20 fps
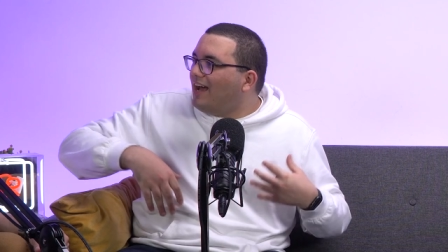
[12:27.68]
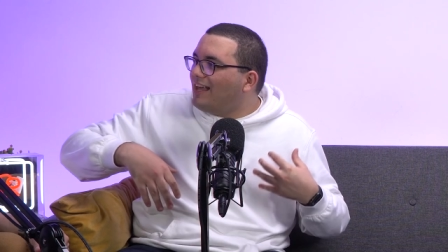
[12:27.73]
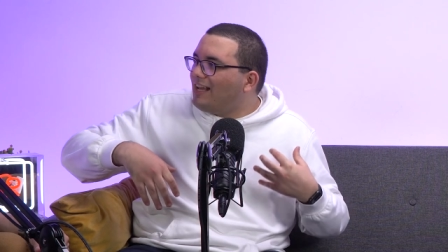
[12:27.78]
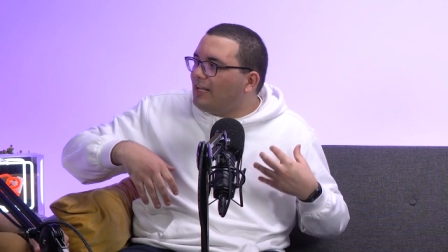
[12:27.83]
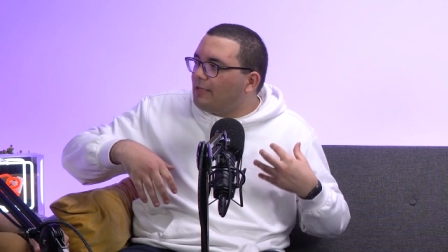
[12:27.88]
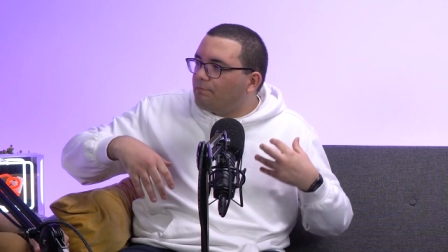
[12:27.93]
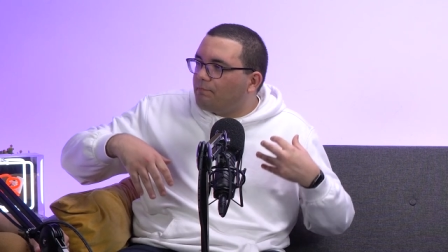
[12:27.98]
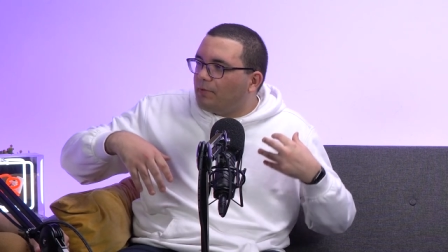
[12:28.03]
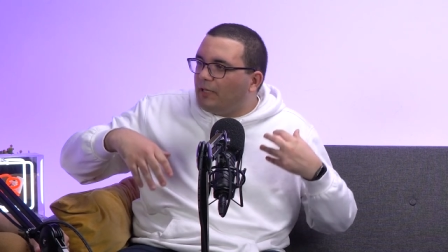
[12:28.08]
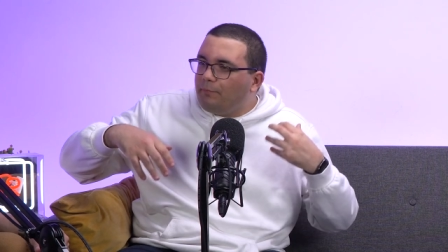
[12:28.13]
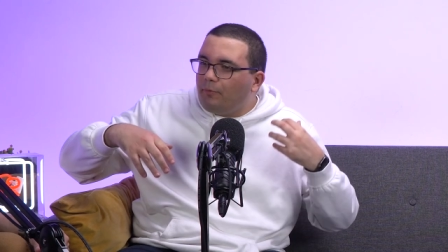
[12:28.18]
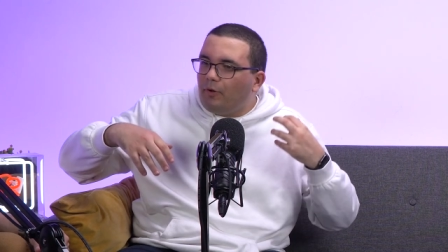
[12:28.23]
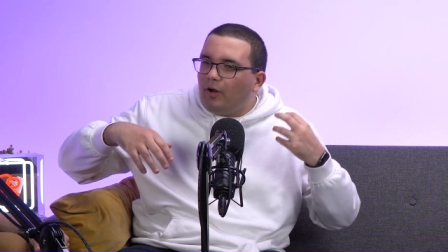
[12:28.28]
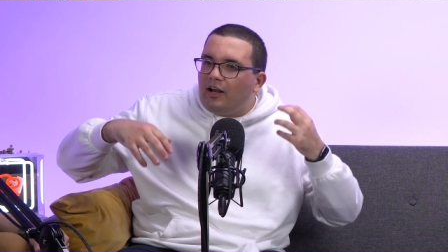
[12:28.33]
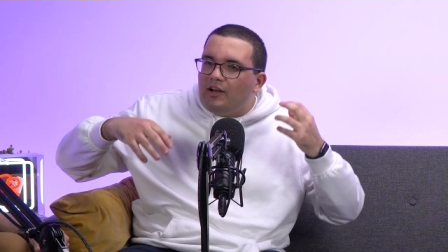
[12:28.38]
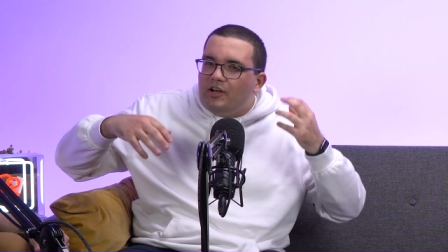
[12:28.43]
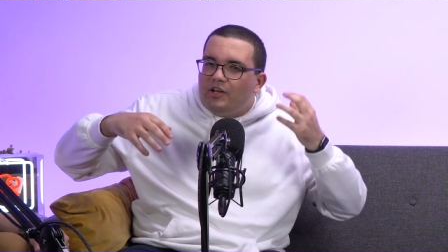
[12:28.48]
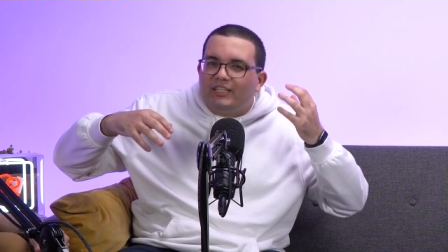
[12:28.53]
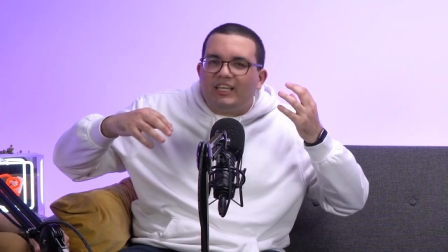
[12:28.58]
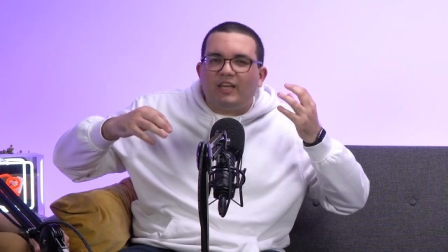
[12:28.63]
And like people
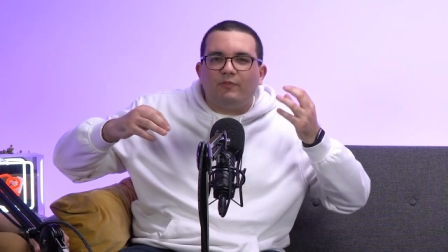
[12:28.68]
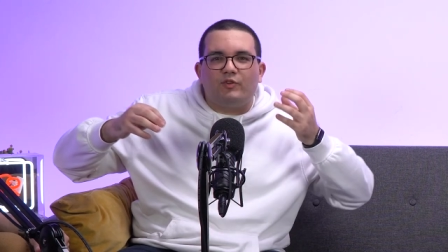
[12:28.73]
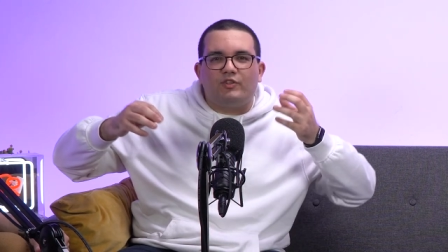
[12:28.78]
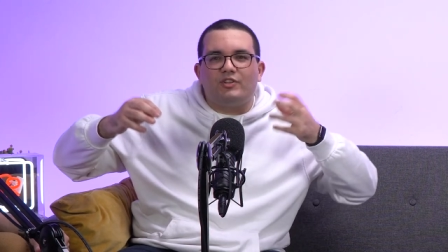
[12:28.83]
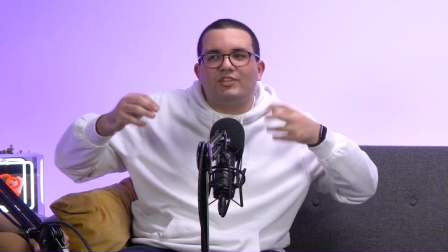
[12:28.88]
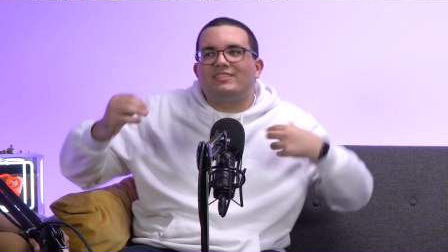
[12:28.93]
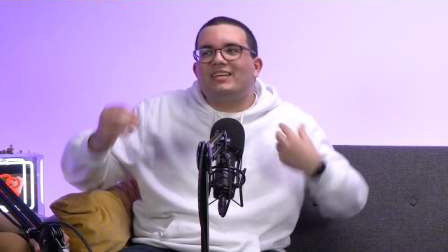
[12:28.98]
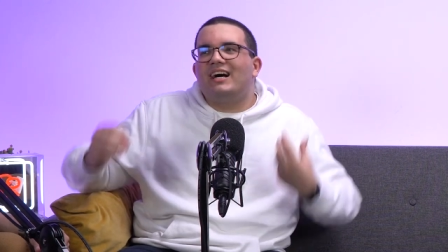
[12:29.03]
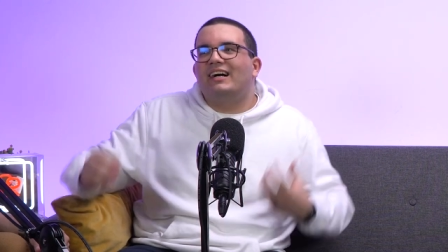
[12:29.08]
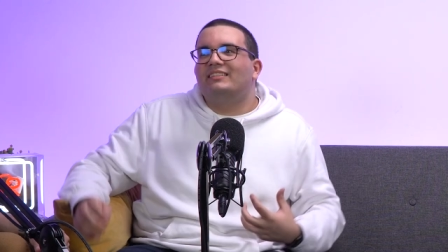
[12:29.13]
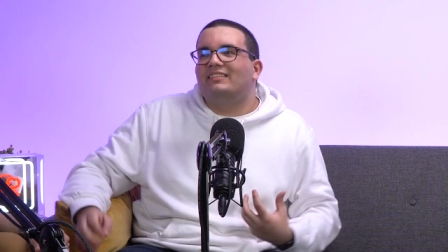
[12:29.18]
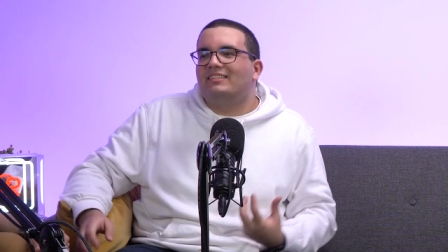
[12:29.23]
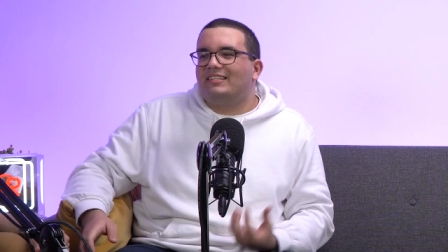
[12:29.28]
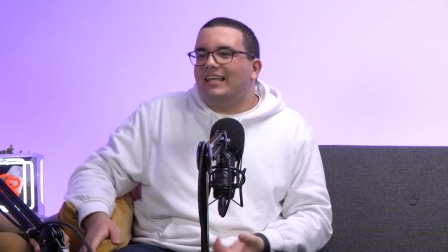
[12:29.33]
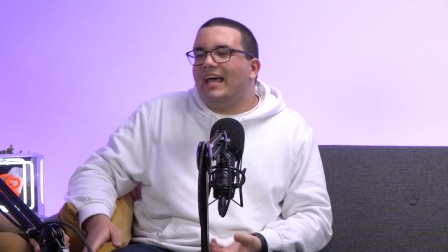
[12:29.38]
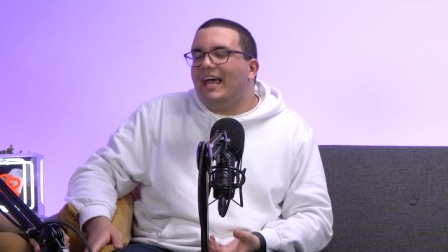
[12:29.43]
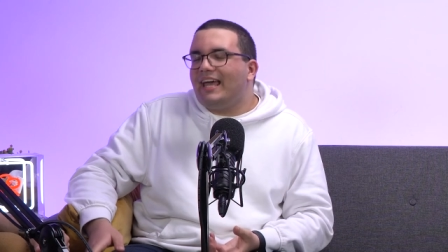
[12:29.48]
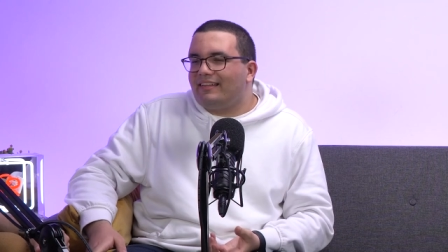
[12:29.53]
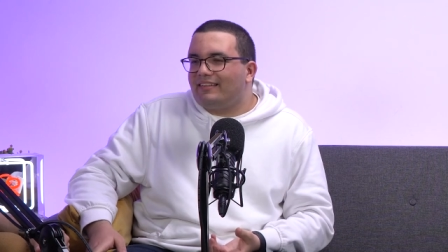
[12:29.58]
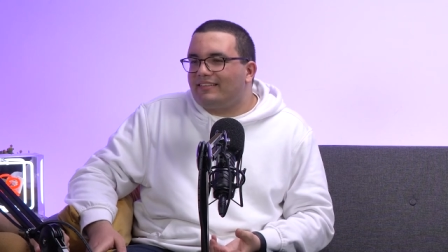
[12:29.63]
are looking for the
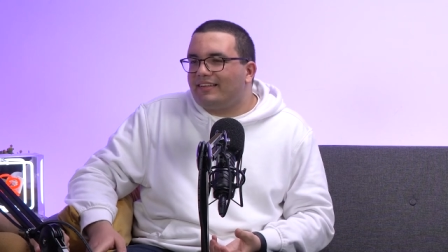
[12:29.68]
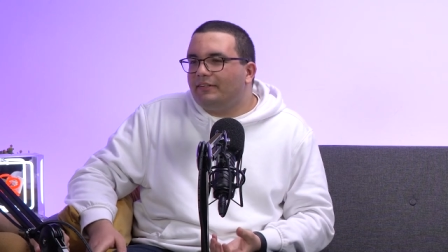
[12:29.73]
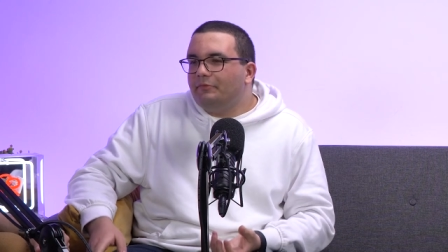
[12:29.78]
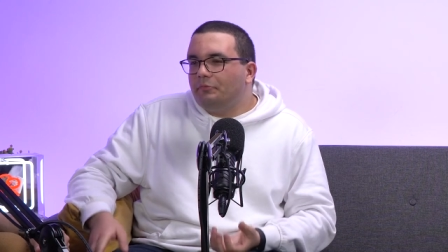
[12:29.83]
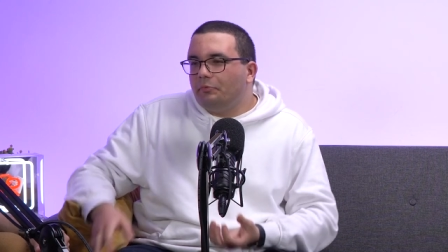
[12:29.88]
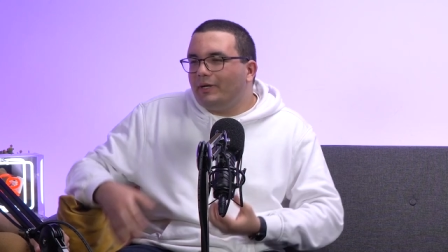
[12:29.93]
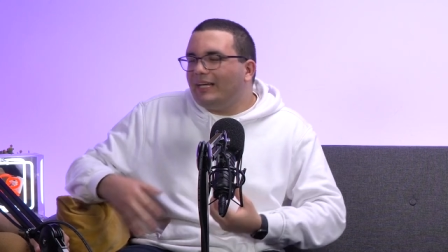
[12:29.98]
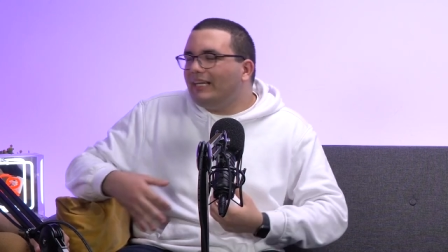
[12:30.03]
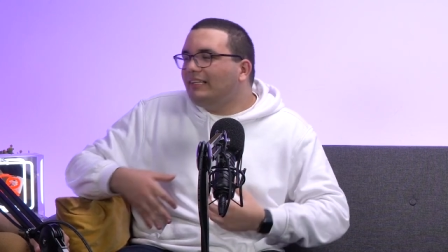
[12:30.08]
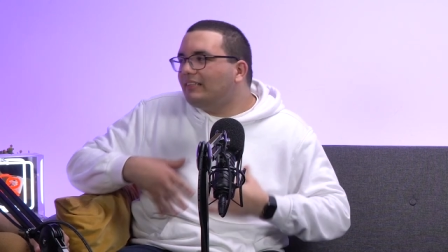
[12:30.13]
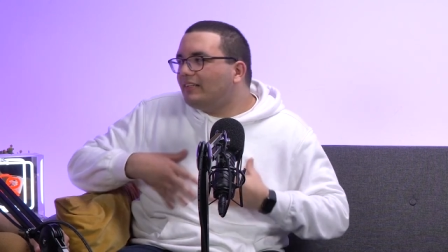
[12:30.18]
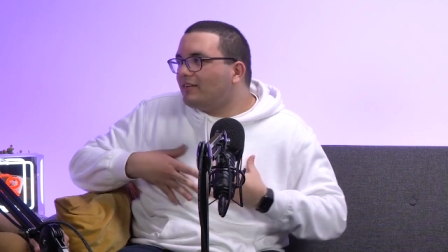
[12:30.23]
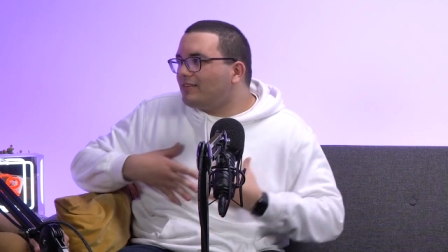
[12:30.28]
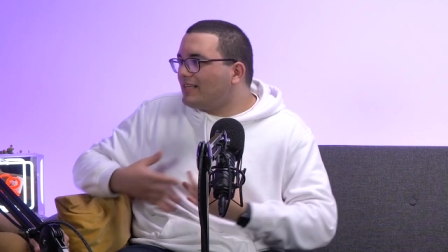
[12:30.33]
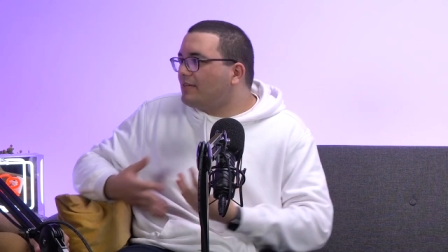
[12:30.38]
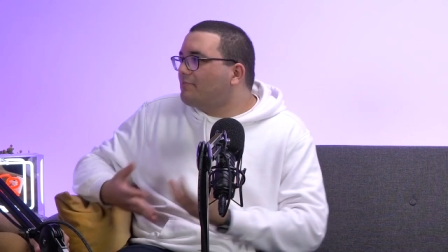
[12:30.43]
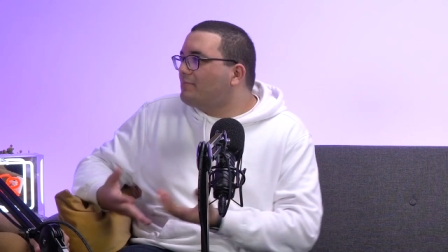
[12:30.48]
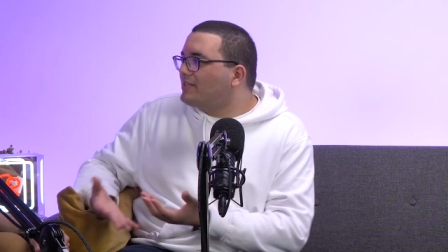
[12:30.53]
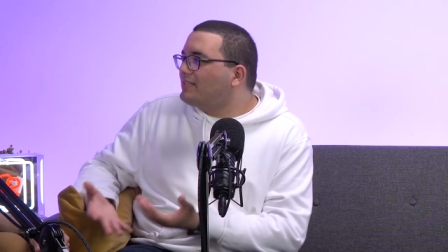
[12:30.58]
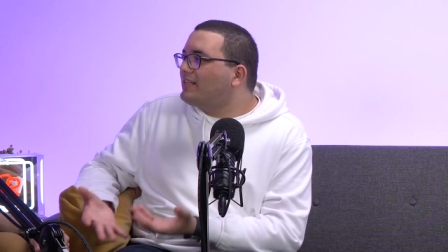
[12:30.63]
tiniest hint. And we did the
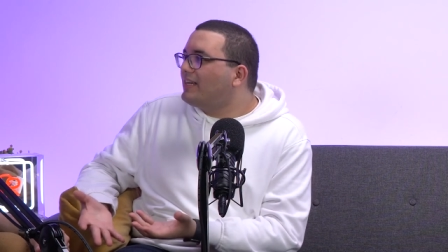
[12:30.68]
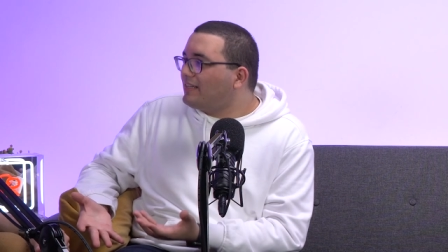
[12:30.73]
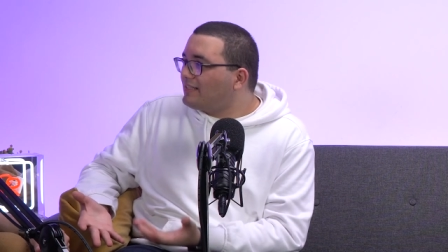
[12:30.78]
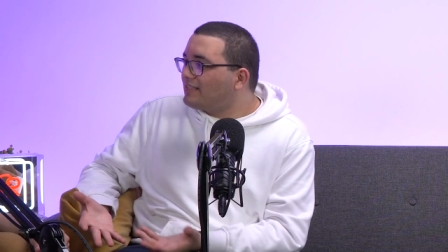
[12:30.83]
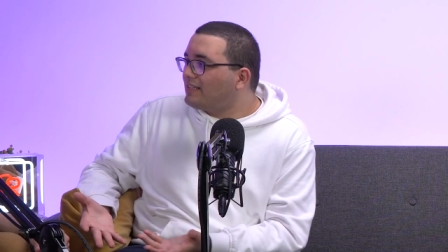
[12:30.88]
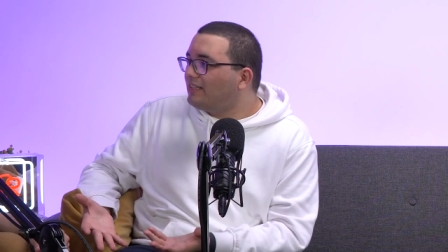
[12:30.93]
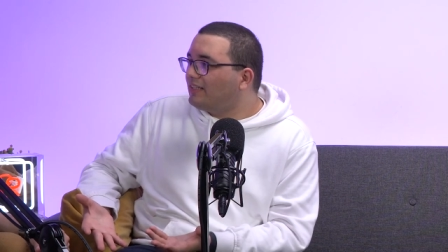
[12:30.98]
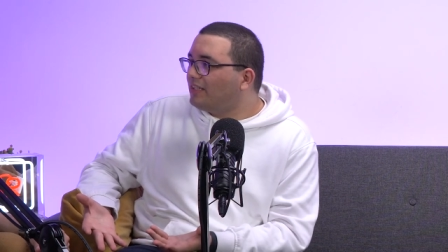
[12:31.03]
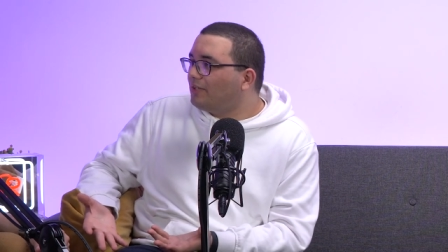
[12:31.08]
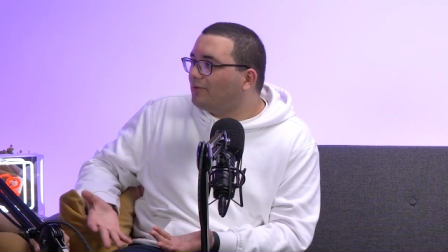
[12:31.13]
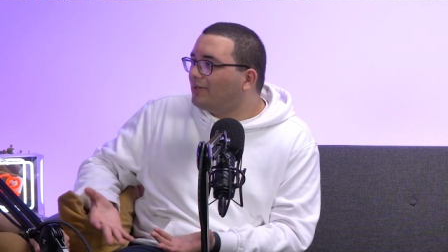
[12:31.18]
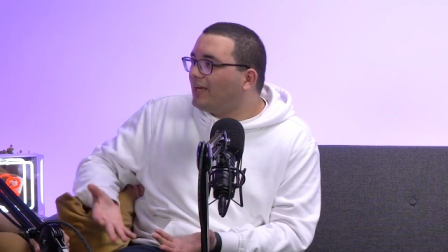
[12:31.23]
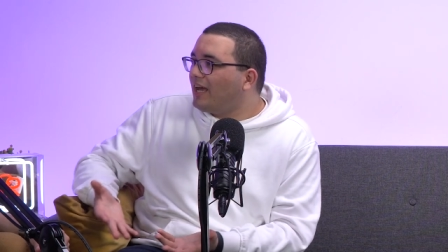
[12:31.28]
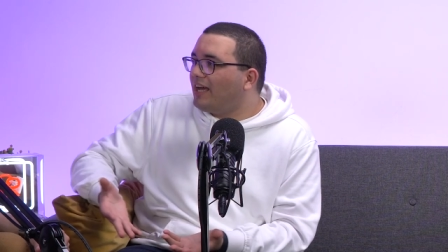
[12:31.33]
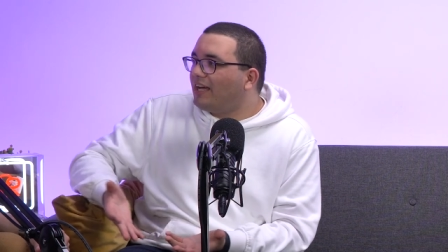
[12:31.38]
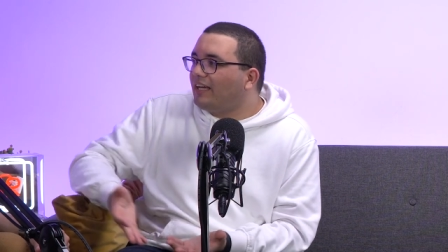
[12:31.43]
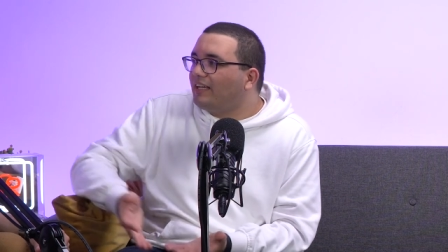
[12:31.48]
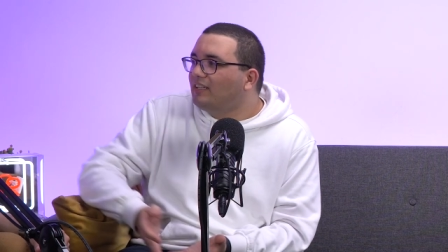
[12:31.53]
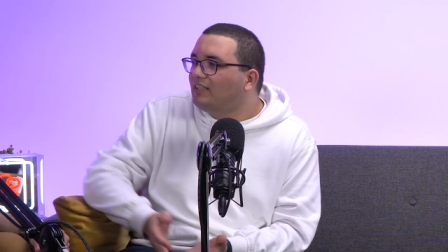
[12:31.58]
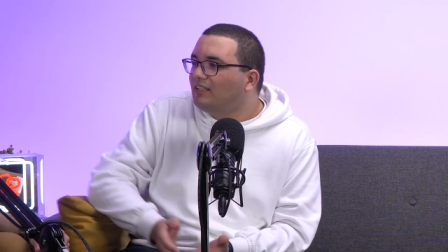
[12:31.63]
same mistakes in the
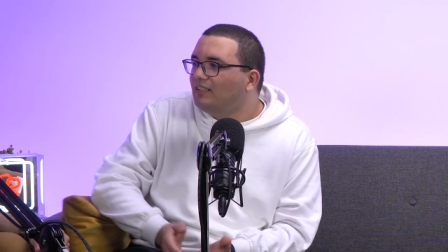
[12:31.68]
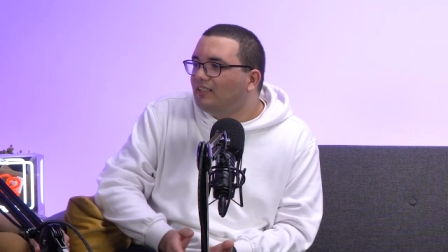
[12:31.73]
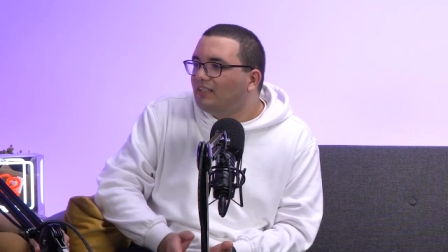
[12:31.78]
UK.